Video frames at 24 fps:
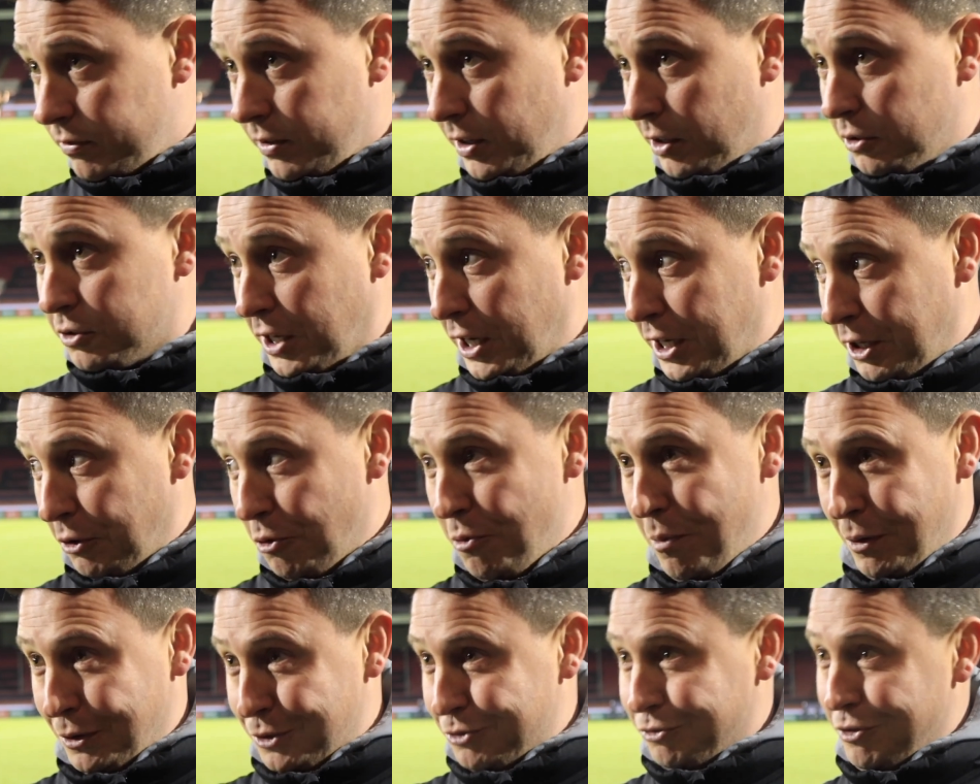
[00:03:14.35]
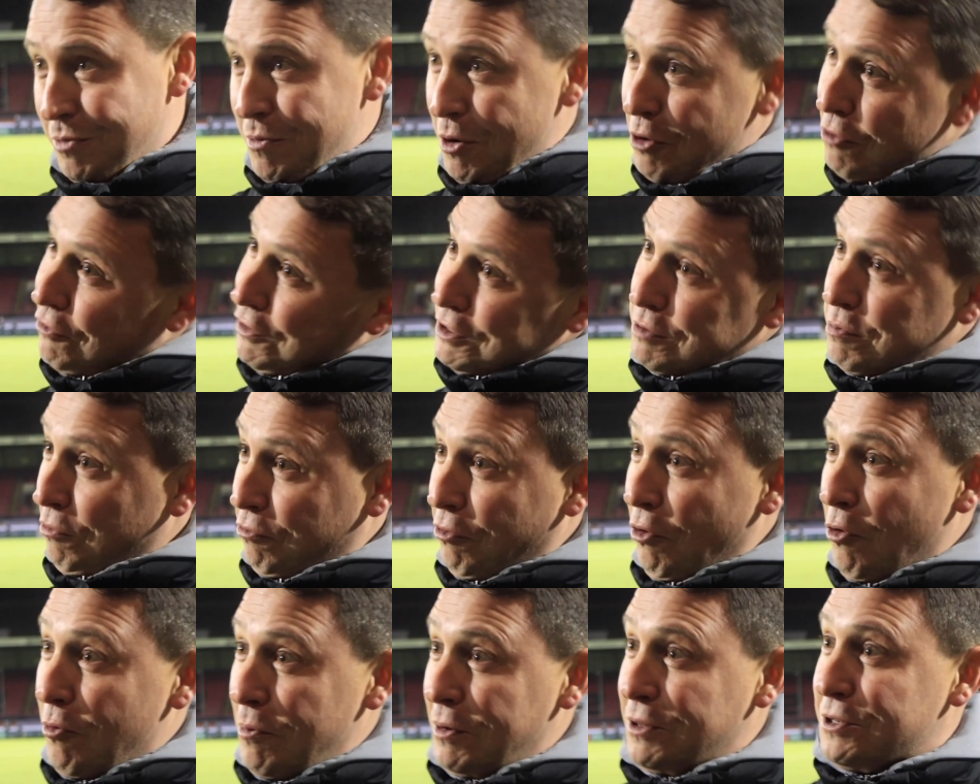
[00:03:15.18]
You know, take almost remove his
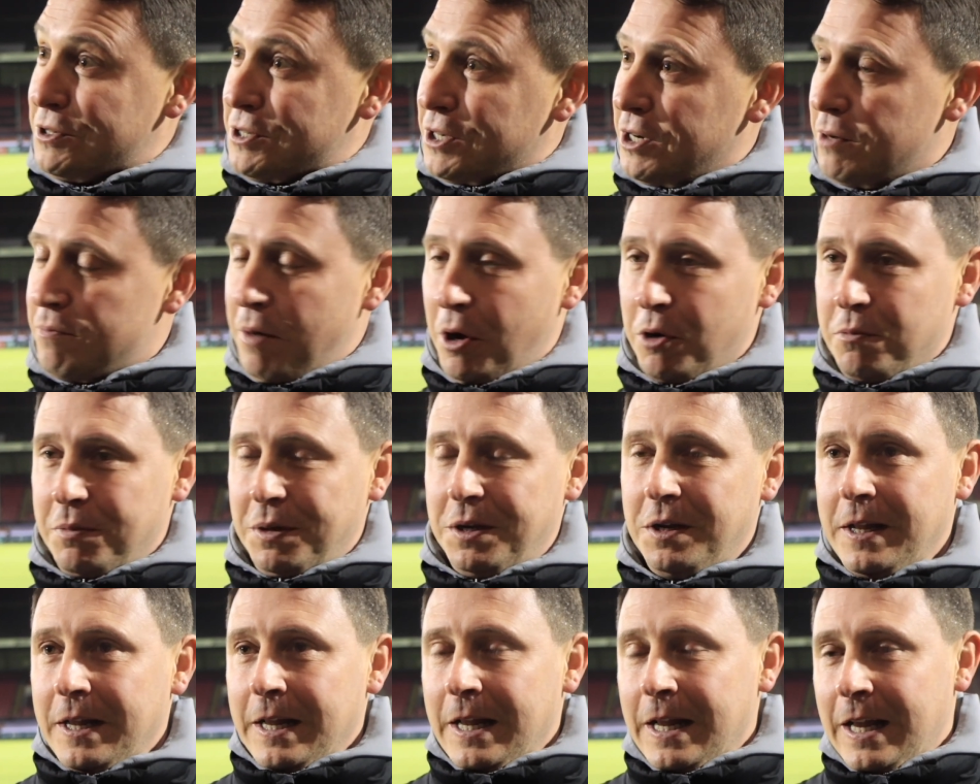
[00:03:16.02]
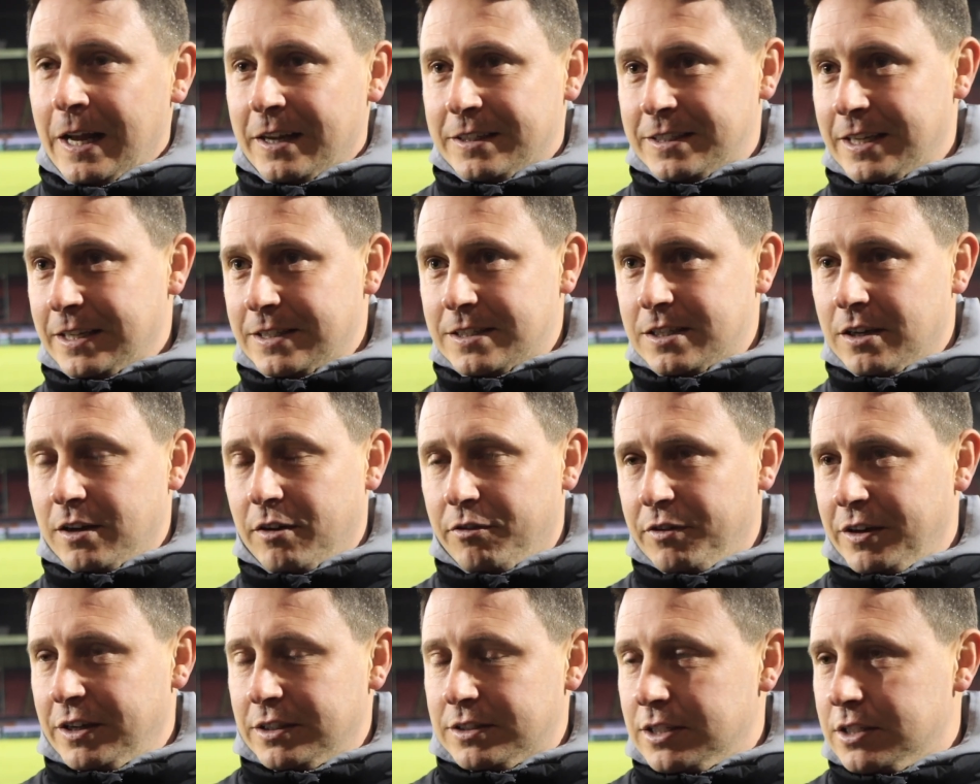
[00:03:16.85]
performance at the moment. I said
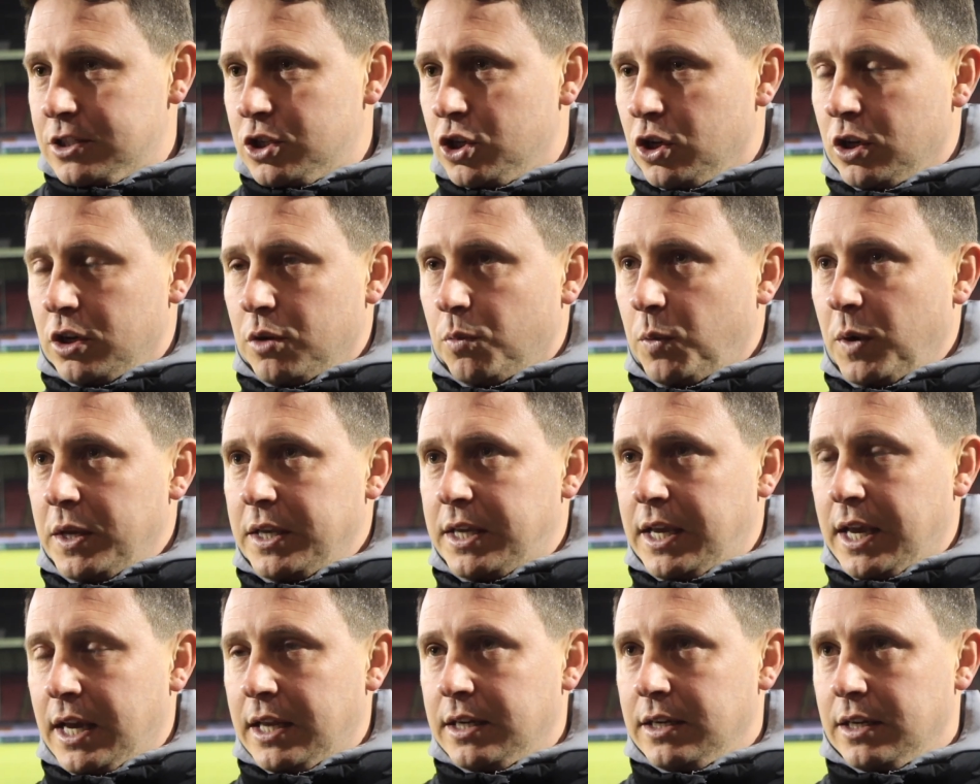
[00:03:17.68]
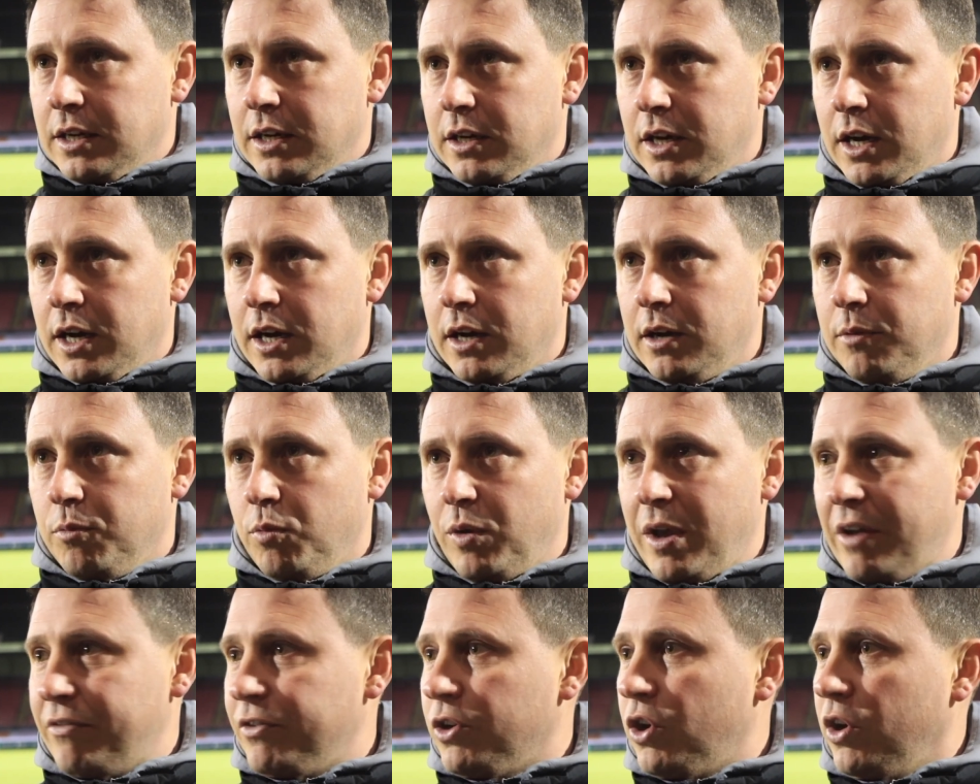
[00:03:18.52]
to you at the weekend that
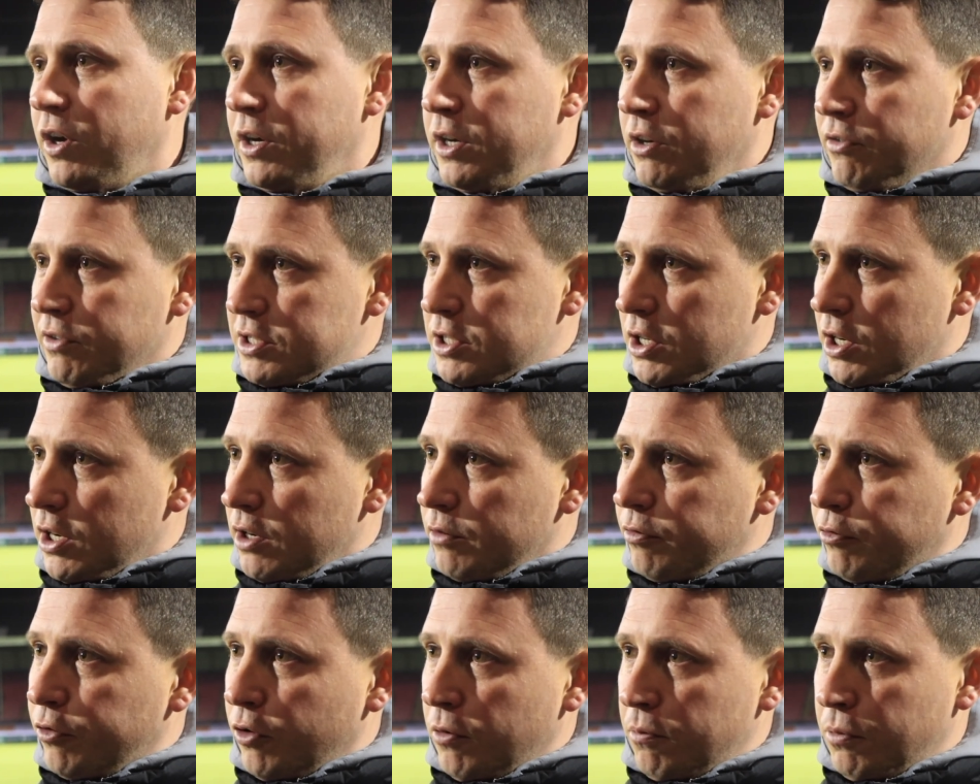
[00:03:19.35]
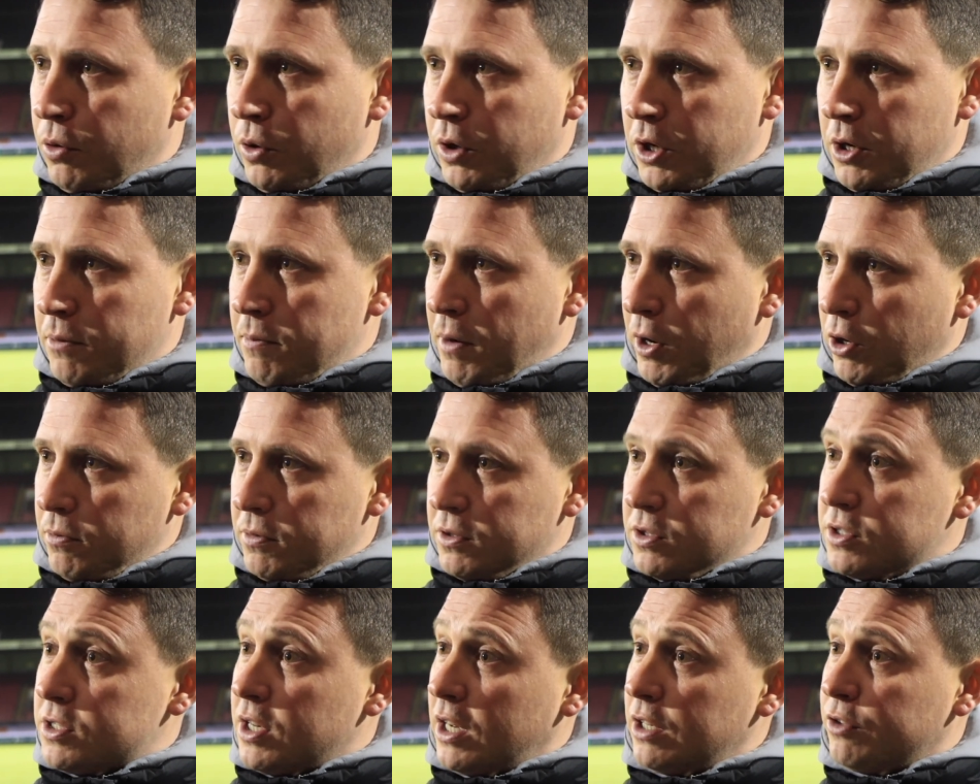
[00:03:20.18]
we haven't got any reserve football at the
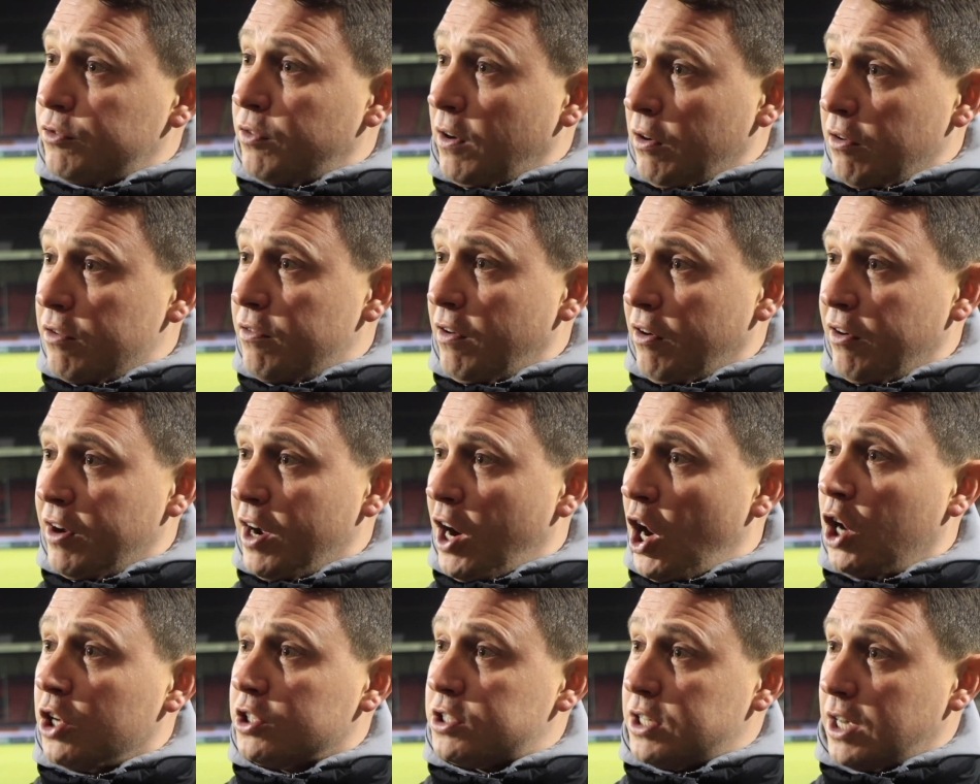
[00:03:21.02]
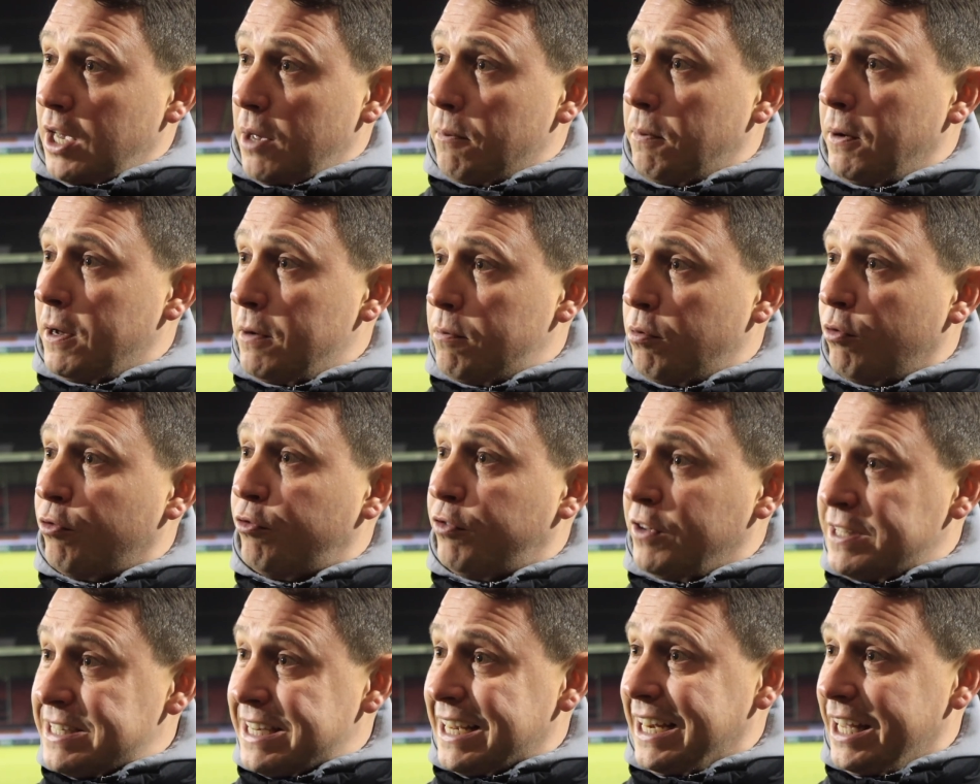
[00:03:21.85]
moment. So it's very, very hard to get people
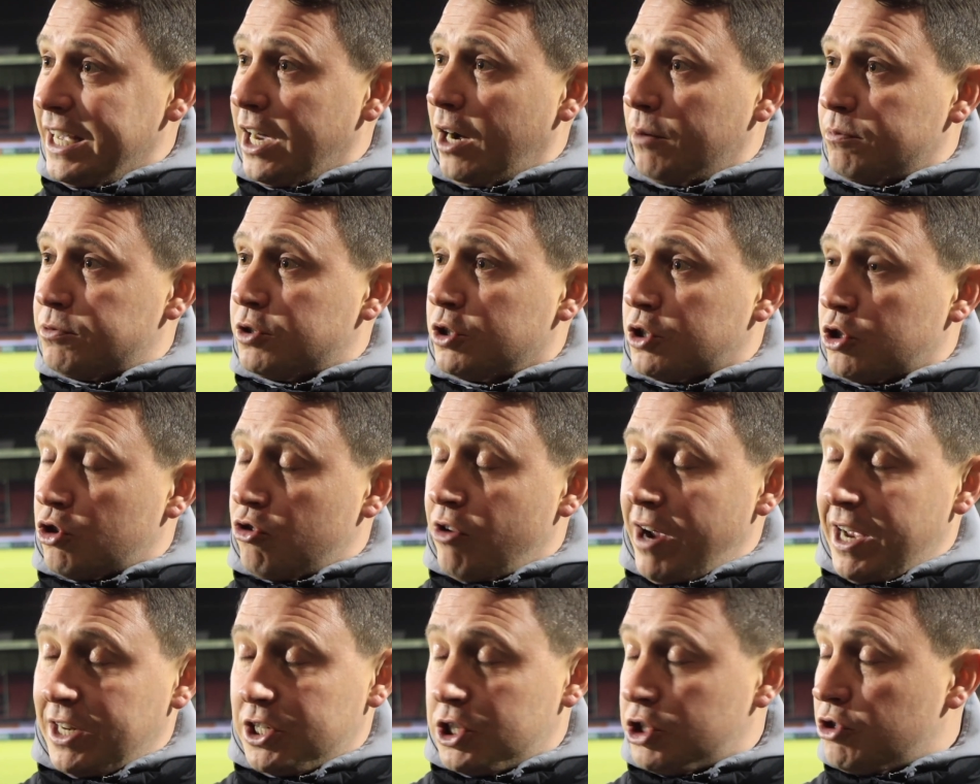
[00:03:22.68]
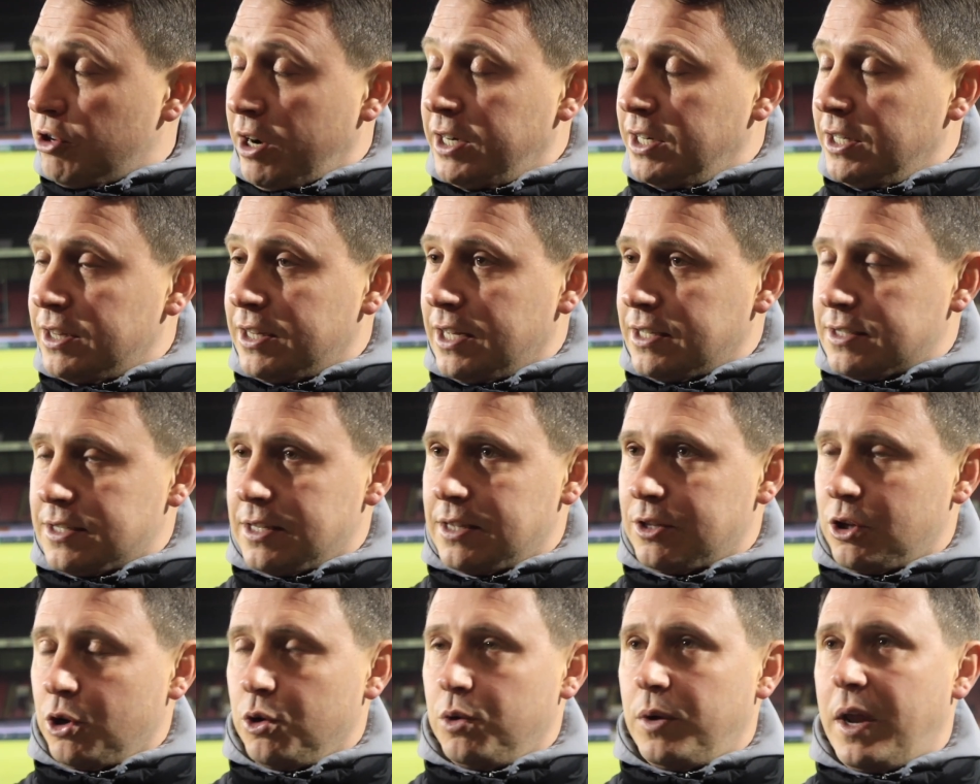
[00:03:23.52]
physically up to scratch. Training
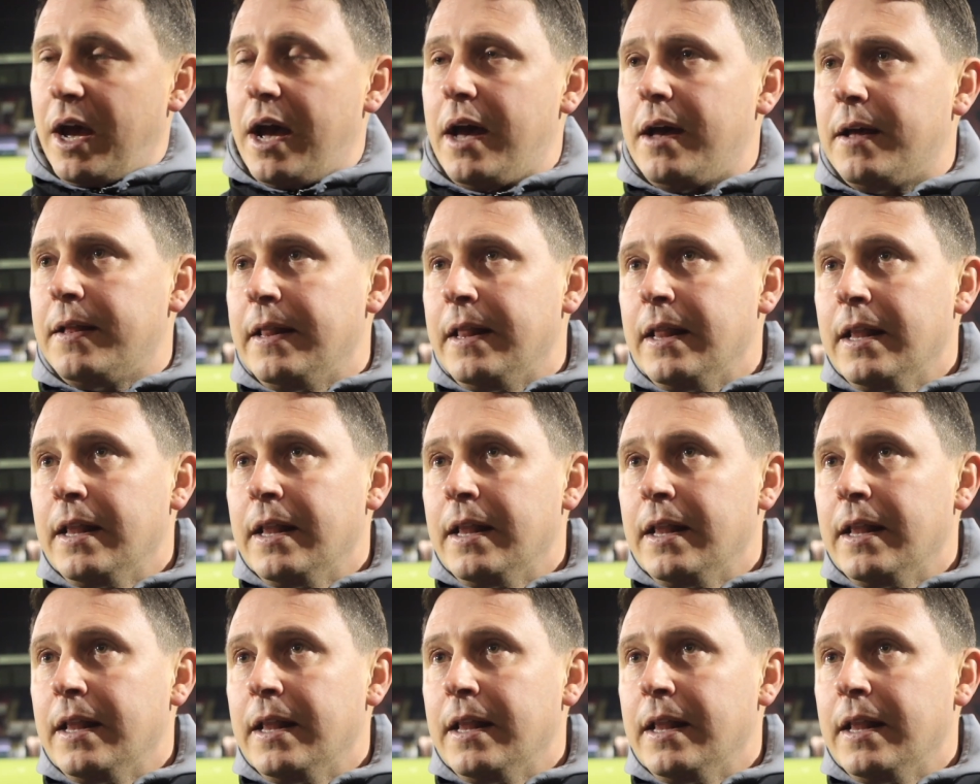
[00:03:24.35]
doesn't do that.